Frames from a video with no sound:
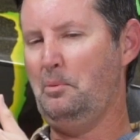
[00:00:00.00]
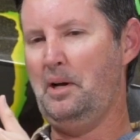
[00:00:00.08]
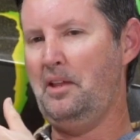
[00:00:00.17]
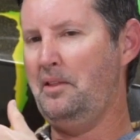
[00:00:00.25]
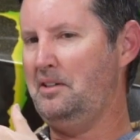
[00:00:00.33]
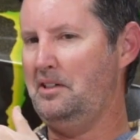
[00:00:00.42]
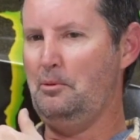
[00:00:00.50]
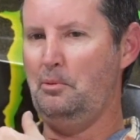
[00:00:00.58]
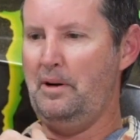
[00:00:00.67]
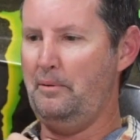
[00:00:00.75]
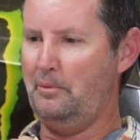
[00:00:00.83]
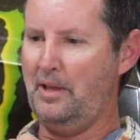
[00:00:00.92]
whether,
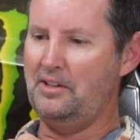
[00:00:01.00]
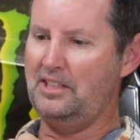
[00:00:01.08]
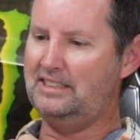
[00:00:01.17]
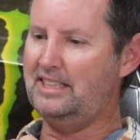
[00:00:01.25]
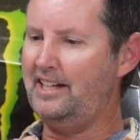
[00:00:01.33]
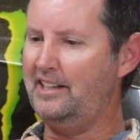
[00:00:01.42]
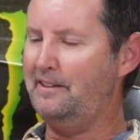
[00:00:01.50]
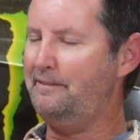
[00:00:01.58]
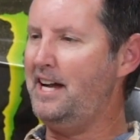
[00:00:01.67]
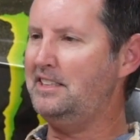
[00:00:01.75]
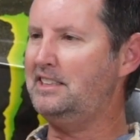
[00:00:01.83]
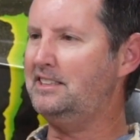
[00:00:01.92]
whether it's setting the
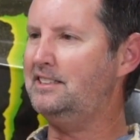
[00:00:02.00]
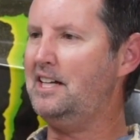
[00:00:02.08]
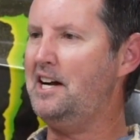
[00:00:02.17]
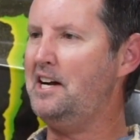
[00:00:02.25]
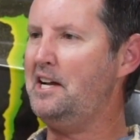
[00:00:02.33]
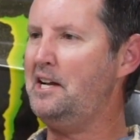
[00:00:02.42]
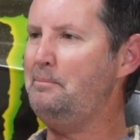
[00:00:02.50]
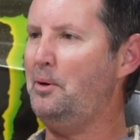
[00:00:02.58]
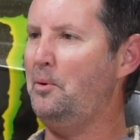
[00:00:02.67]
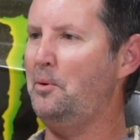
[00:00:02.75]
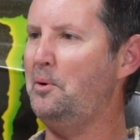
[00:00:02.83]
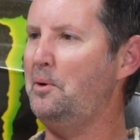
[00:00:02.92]
fastest time
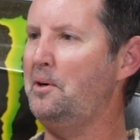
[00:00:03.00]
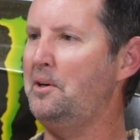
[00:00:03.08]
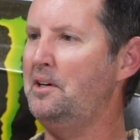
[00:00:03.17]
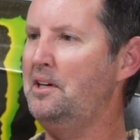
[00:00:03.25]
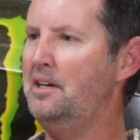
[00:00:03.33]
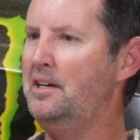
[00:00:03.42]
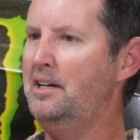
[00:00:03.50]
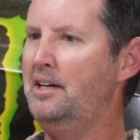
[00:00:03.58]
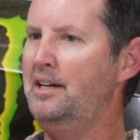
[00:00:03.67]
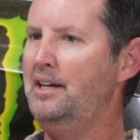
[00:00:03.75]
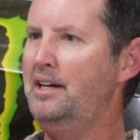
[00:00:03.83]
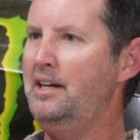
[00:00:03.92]
or
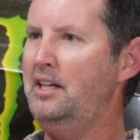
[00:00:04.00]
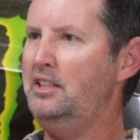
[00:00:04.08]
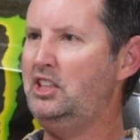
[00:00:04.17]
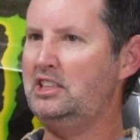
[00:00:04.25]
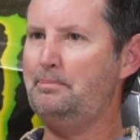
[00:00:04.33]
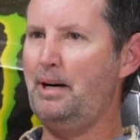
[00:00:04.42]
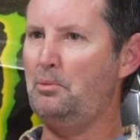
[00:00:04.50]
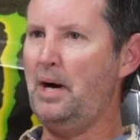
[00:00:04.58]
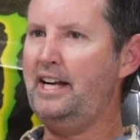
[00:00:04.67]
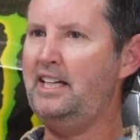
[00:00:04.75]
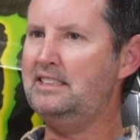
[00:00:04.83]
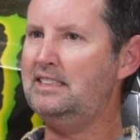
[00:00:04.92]
just my
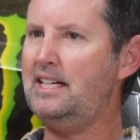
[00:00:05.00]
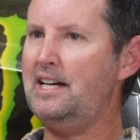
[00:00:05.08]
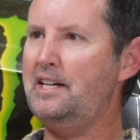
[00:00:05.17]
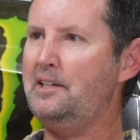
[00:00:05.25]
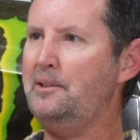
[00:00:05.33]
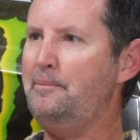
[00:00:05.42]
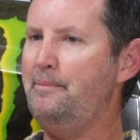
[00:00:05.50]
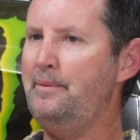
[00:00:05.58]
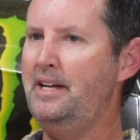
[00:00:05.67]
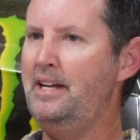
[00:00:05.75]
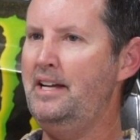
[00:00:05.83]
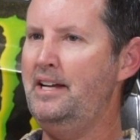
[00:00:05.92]
writing style,
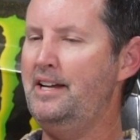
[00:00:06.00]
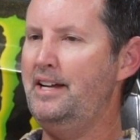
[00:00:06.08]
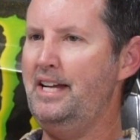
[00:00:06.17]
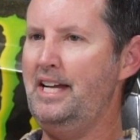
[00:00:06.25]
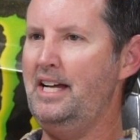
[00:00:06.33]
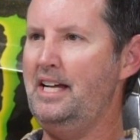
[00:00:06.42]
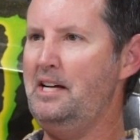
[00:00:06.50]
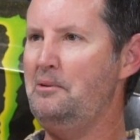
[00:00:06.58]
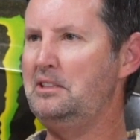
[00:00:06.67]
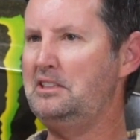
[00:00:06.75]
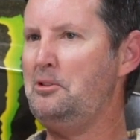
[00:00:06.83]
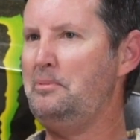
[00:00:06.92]
it, uh, it
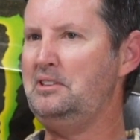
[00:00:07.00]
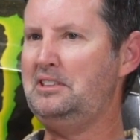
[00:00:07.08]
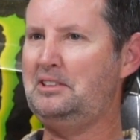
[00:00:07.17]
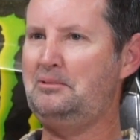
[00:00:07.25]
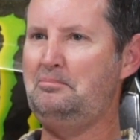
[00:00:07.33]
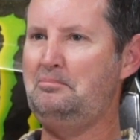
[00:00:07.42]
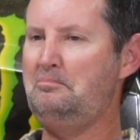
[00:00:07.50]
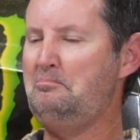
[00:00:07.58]
was almost,